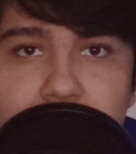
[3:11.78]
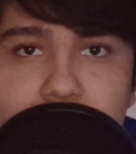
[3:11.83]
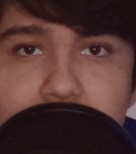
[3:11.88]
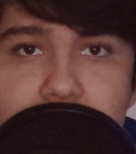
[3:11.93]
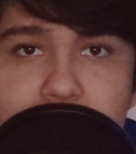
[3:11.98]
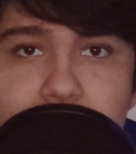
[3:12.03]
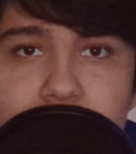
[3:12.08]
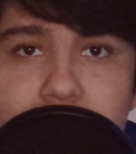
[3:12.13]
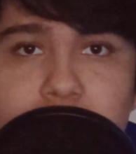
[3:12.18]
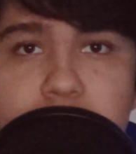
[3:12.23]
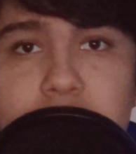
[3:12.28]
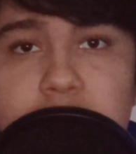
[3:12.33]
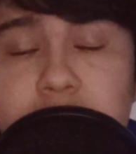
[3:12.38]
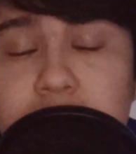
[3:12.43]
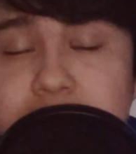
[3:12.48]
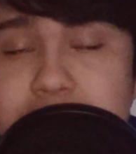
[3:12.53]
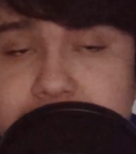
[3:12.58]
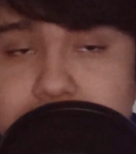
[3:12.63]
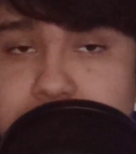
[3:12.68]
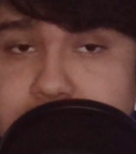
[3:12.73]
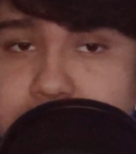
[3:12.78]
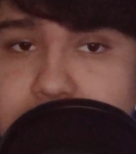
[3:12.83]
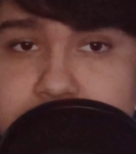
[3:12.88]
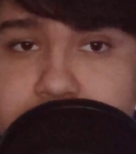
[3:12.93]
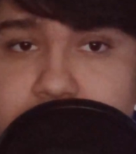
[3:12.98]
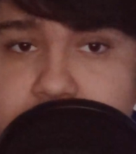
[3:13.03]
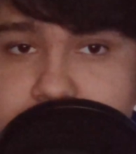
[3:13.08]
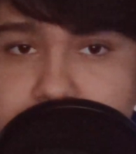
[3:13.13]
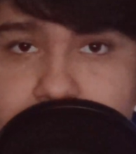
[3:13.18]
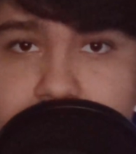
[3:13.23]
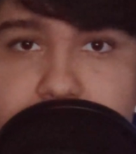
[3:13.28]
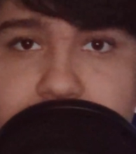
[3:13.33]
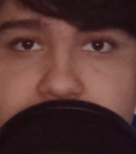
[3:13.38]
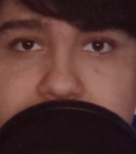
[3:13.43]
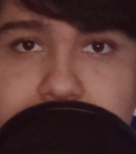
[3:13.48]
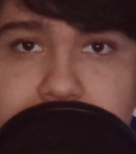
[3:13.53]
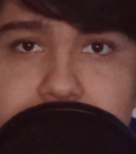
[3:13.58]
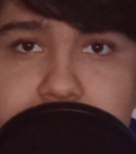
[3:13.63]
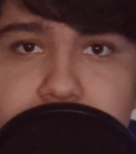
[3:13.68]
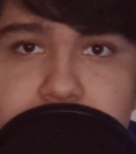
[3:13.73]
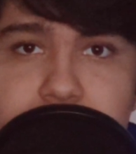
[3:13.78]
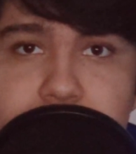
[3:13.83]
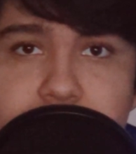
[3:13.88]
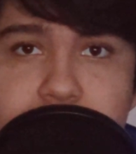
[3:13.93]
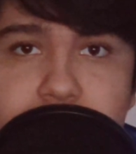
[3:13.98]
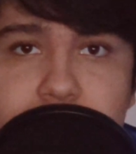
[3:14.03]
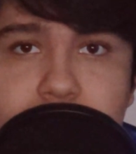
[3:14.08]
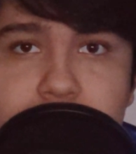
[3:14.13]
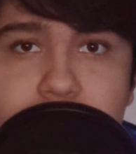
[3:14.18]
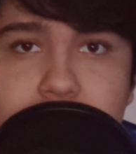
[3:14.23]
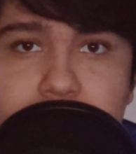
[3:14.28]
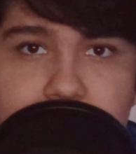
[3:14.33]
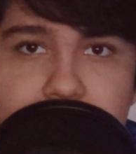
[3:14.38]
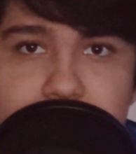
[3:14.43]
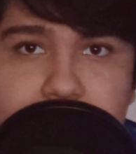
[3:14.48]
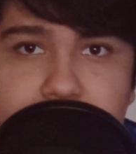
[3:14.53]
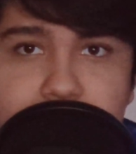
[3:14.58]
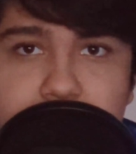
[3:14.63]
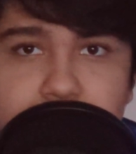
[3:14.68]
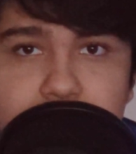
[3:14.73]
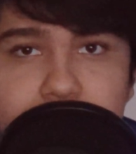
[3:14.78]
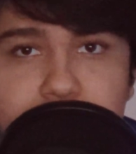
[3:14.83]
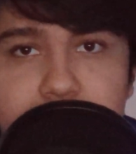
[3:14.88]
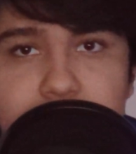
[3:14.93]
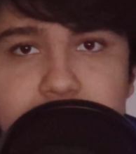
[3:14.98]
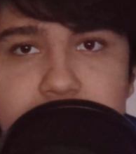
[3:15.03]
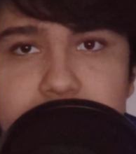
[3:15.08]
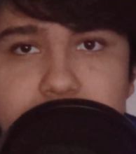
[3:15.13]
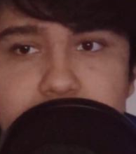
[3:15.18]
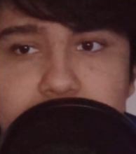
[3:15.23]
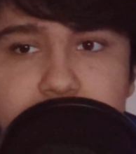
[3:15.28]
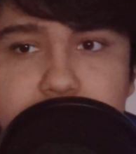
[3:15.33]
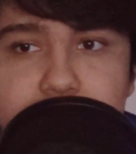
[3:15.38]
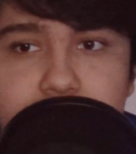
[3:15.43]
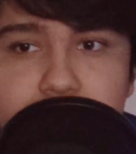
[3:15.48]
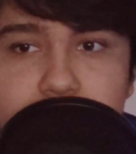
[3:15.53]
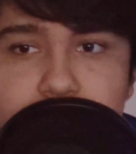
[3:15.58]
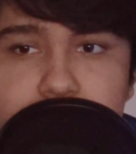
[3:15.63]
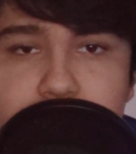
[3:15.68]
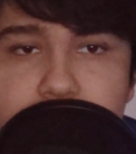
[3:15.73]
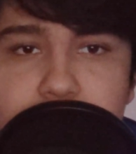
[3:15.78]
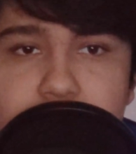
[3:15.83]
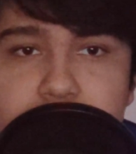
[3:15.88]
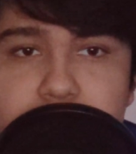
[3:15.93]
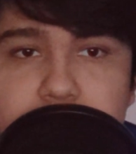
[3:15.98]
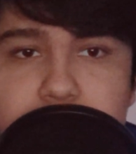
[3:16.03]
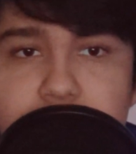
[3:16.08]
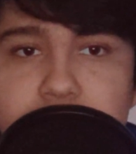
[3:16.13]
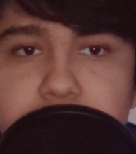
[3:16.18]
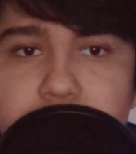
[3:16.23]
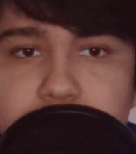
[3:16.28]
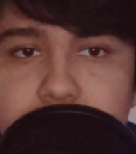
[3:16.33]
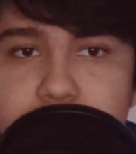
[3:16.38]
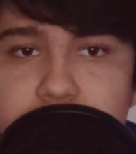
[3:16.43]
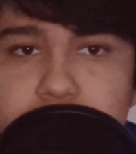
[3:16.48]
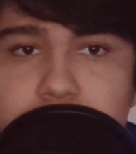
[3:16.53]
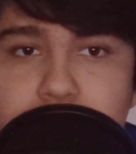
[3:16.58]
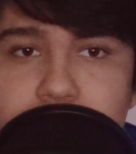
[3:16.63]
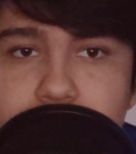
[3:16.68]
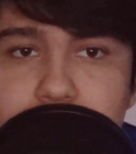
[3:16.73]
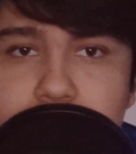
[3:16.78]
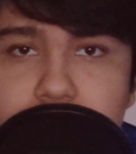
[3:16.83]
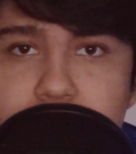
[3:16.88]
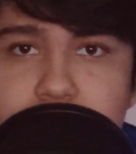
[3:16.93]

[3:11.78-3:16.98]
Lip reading: And on that same trip, actually, I collected the little